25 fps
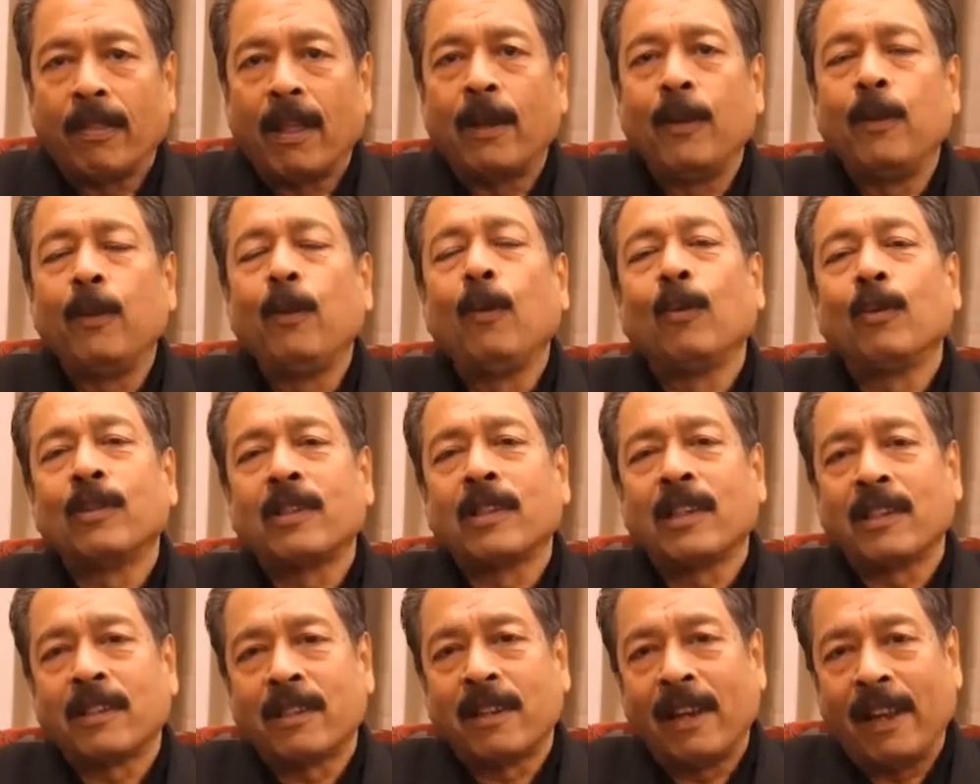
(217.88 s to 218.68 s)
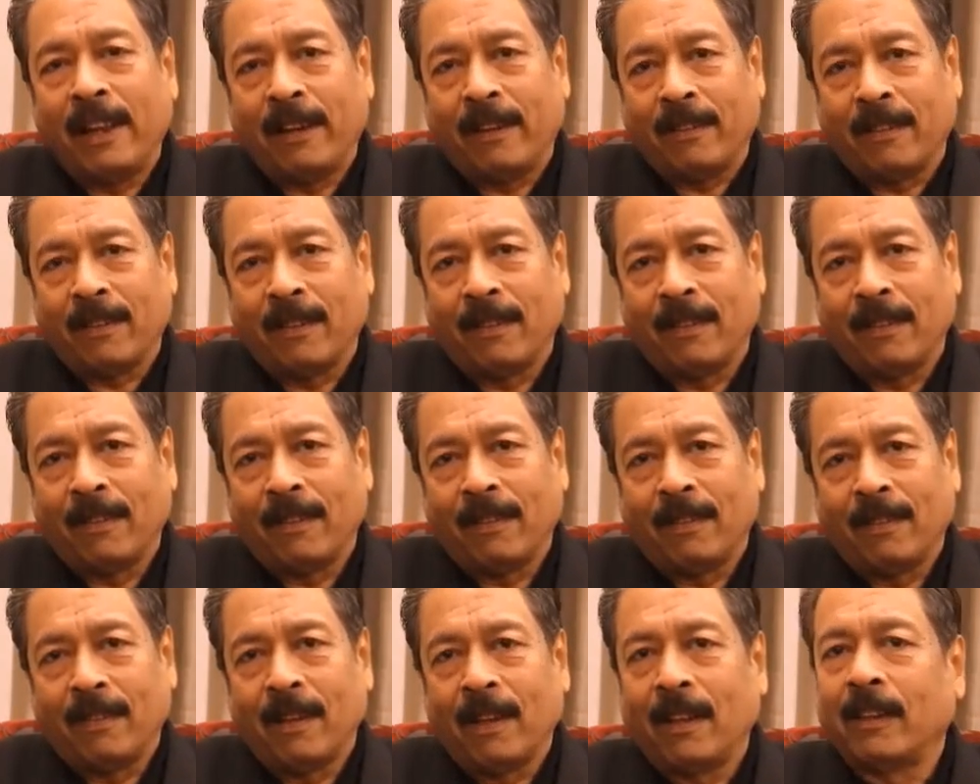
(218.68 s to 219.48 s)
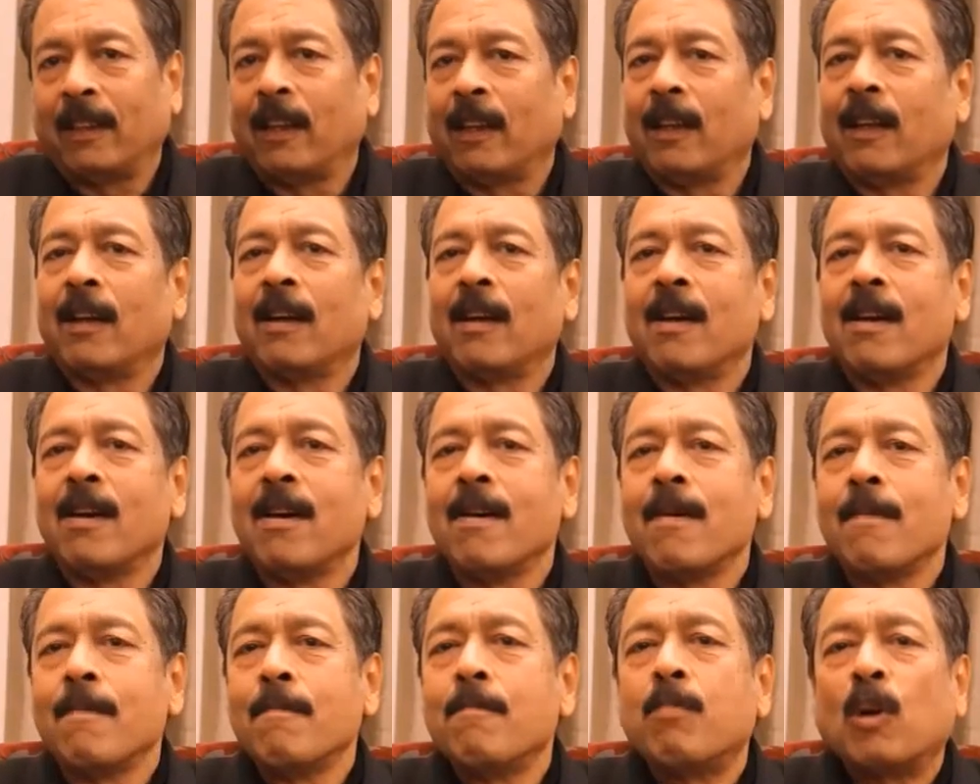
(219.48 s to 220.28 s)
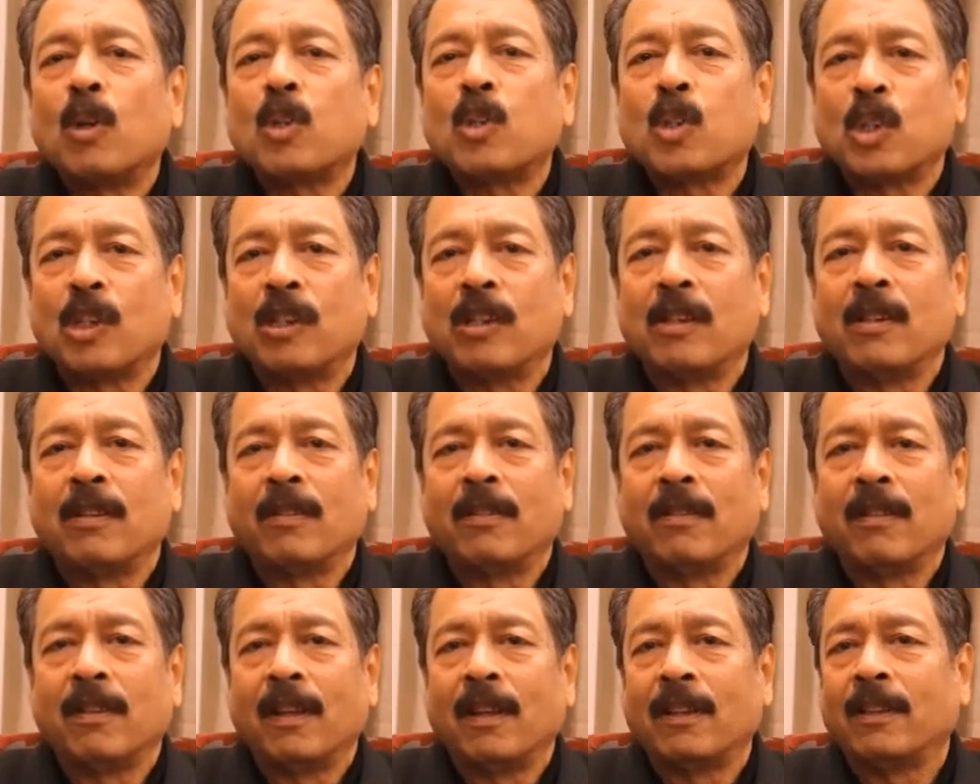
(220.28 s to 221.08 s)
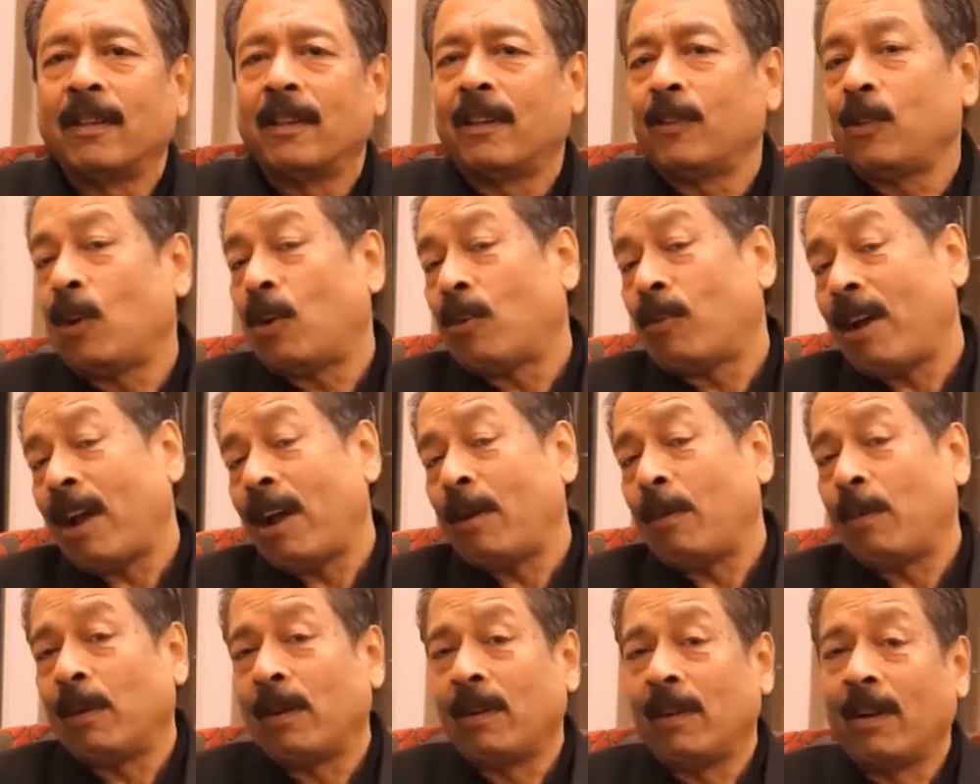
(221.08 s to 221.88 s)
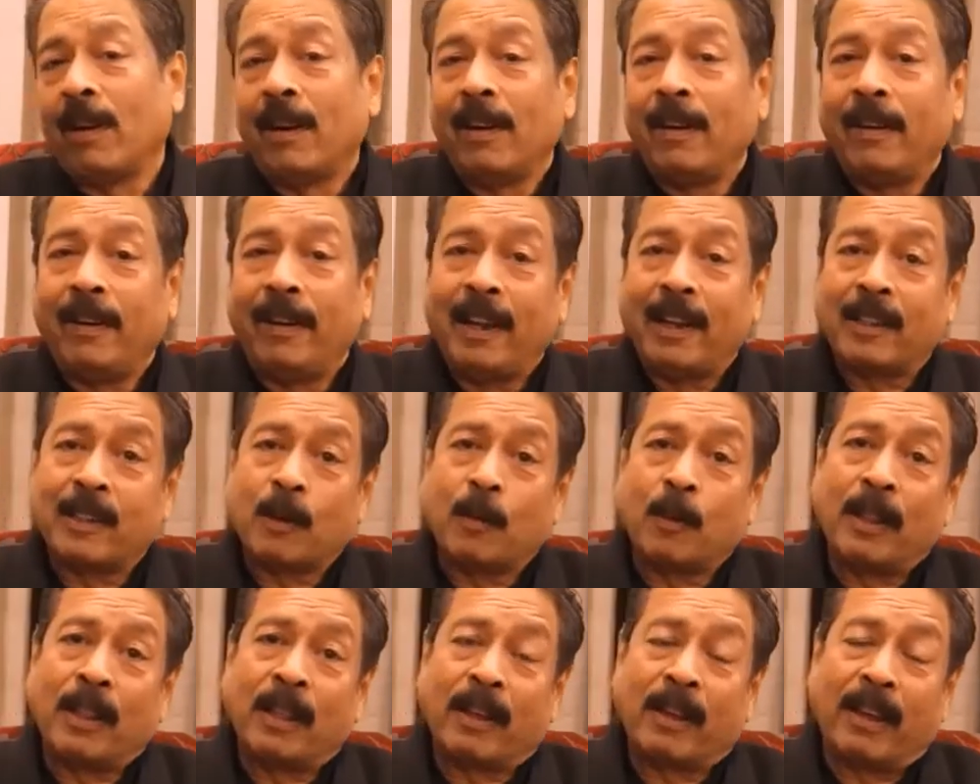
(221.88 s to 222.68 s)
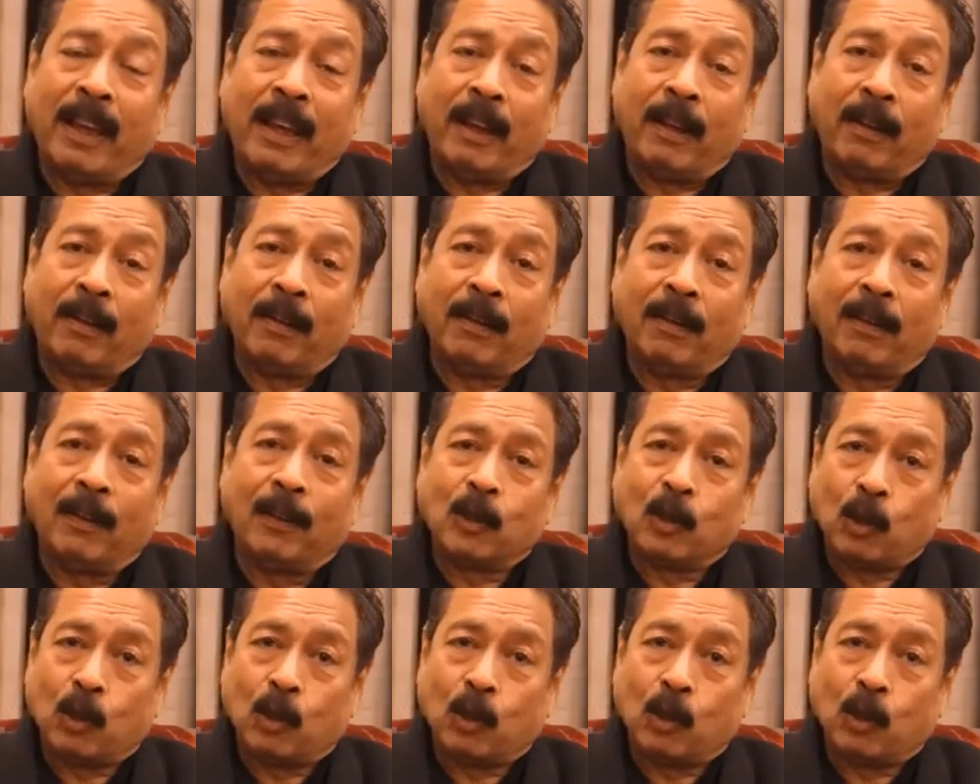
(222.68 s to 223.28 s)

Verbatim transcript: the news is late, the other person, the other, your rival, takes away the cake.